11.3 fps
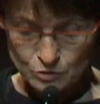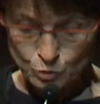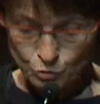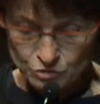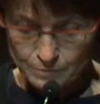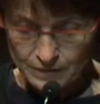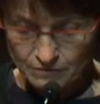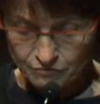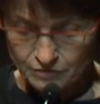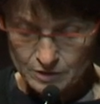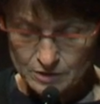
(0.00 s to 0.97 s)
those
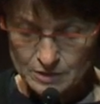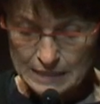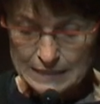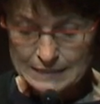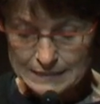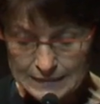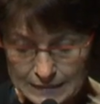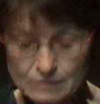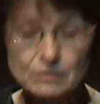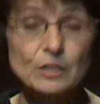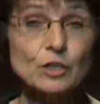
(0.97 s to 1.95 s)
benefits
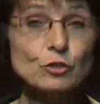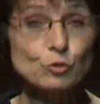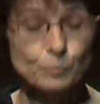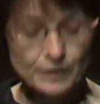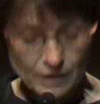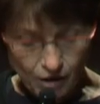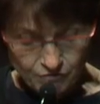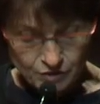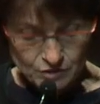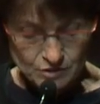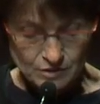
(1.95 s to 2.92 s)
need to be
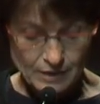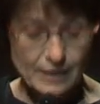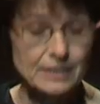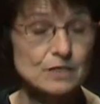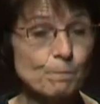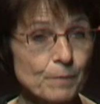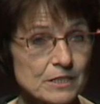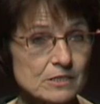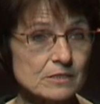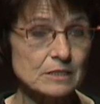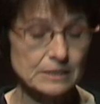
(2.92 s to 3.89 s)
covered
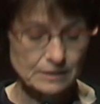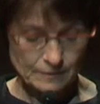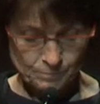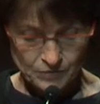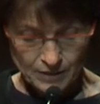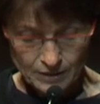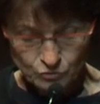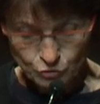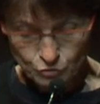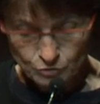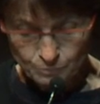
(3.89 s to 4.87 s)
explicitly in the
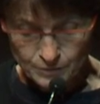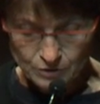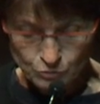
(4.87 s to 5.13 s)
European